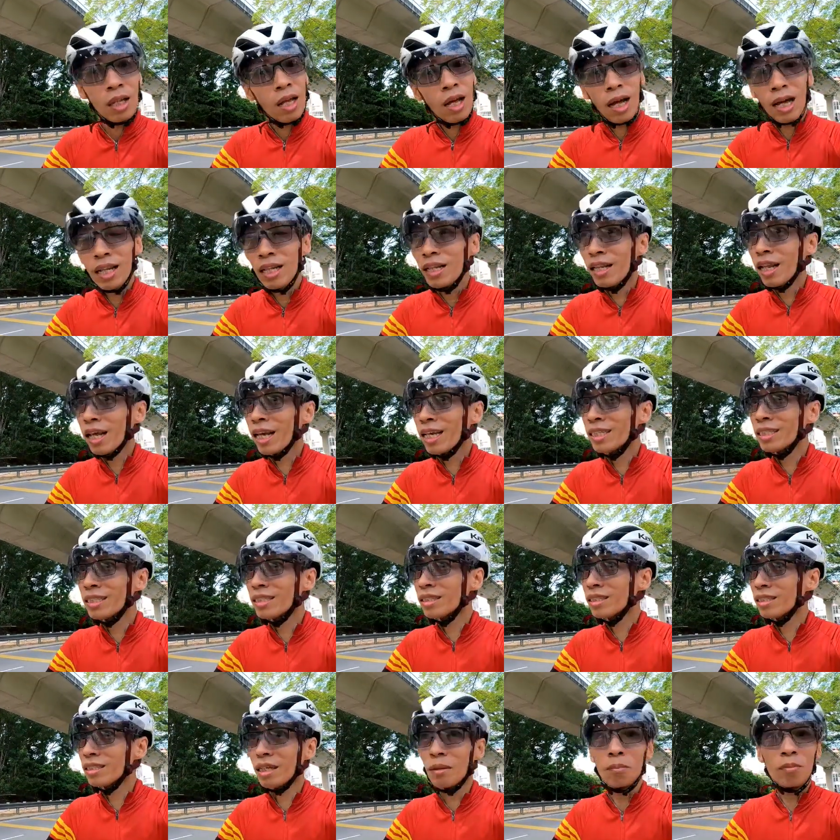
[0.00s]
unless
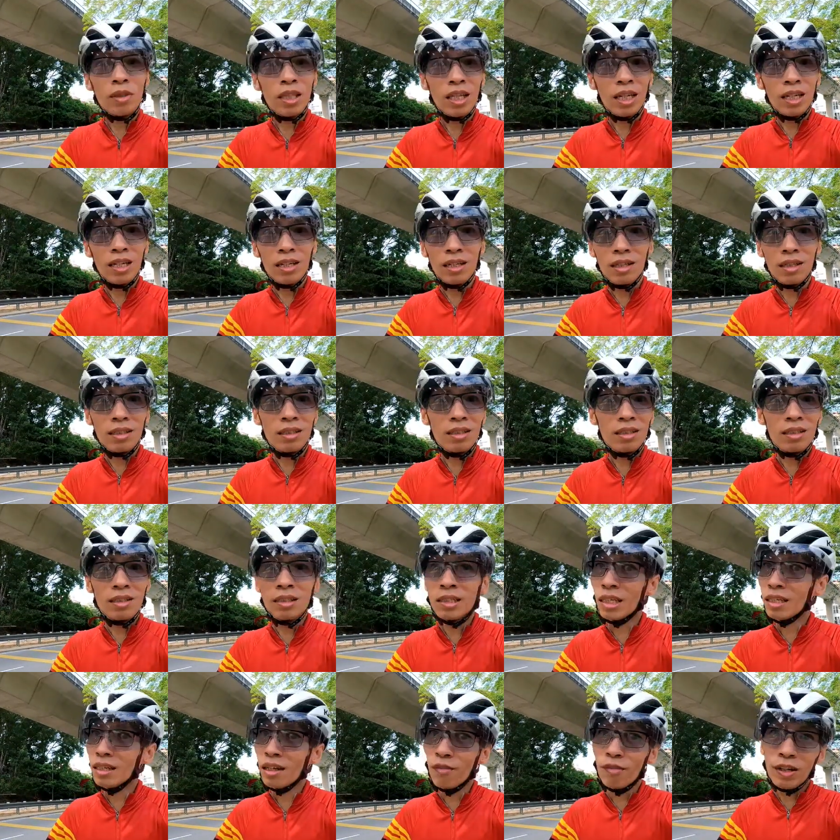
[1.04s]
something
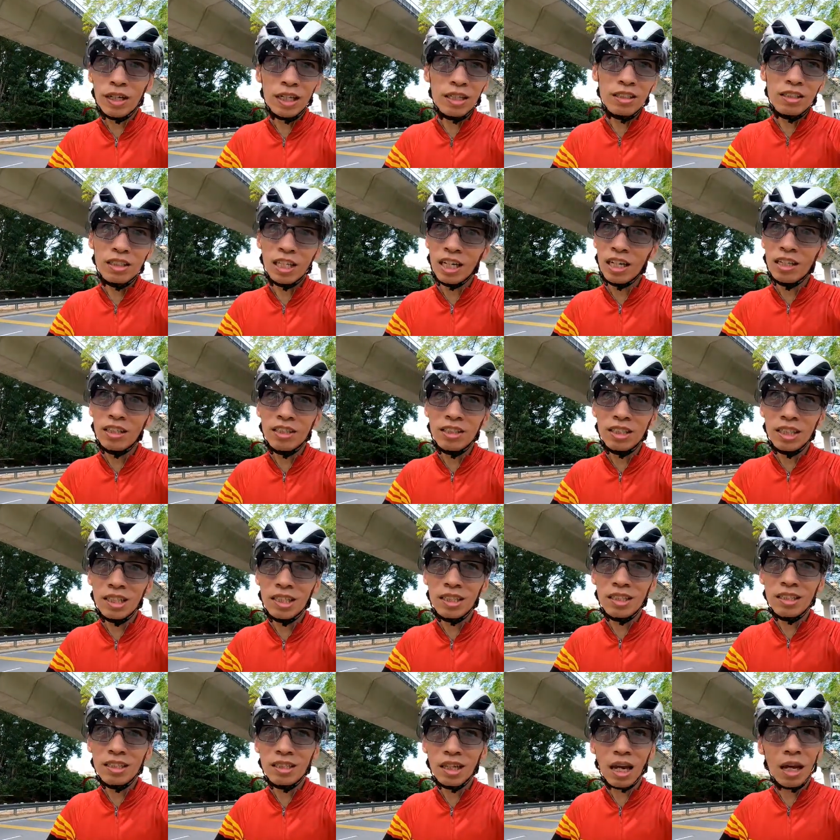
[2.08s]
significant
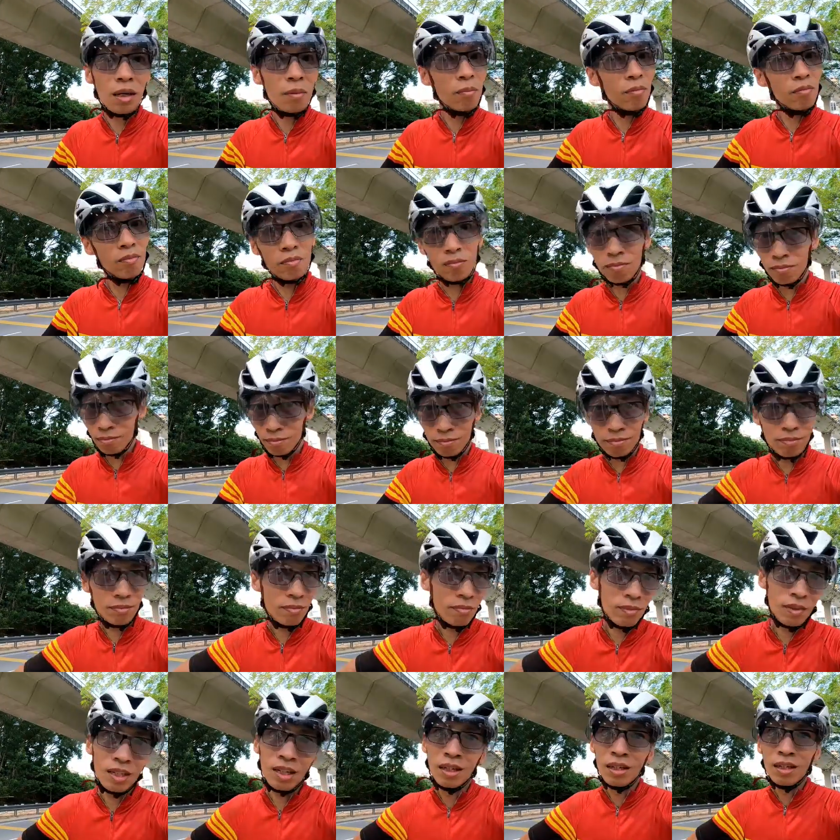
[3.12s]
changes, I'm
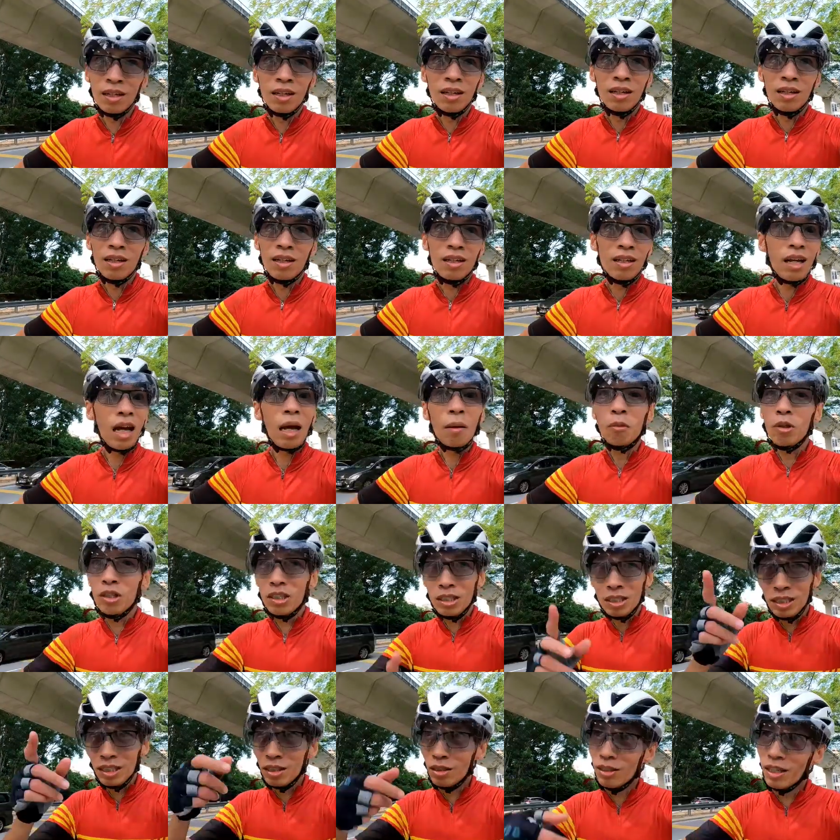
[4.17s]

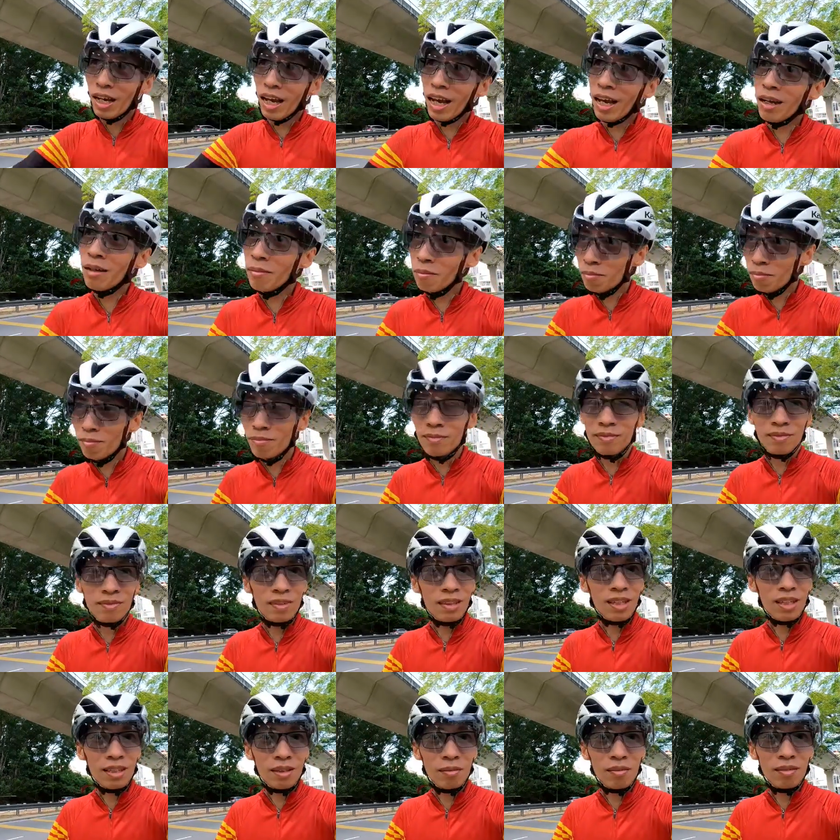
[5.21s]
gonna see you there.
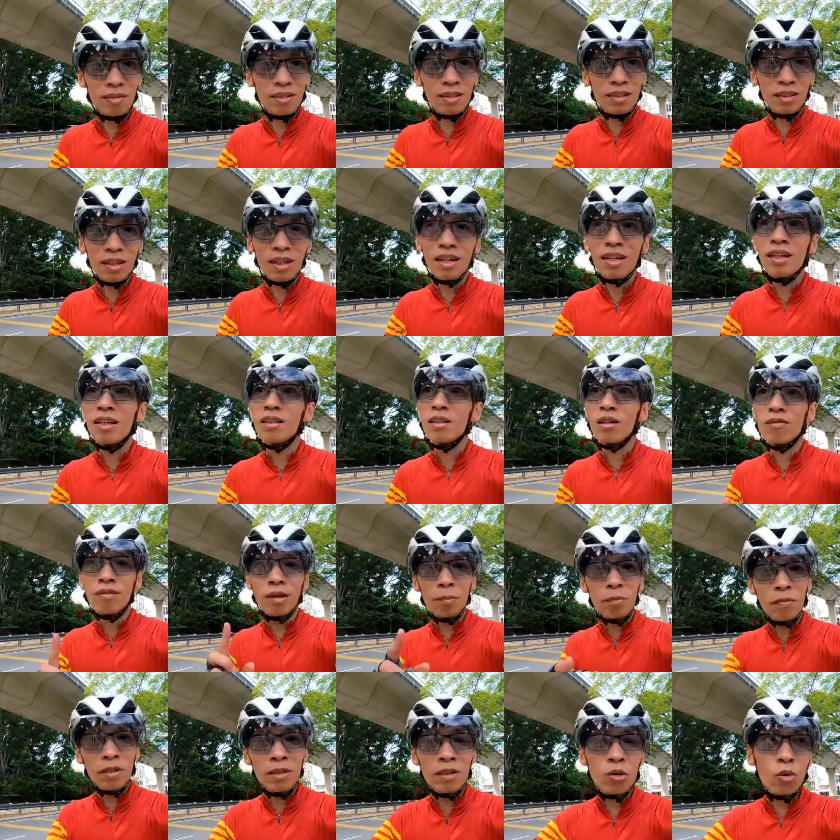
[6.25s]

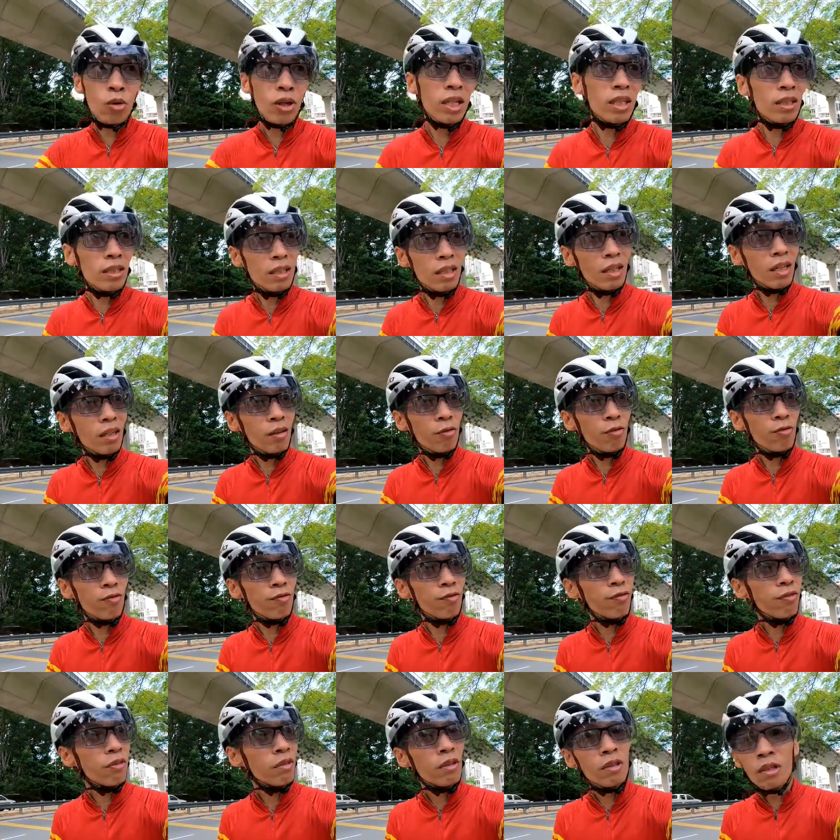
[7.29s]
November 20th,
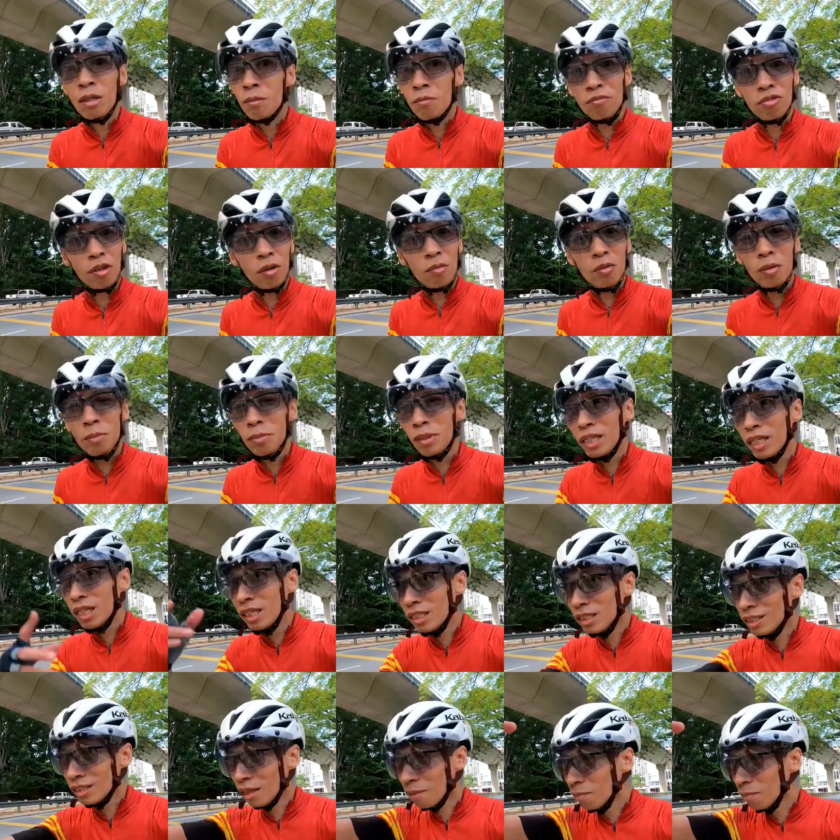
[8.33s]
probably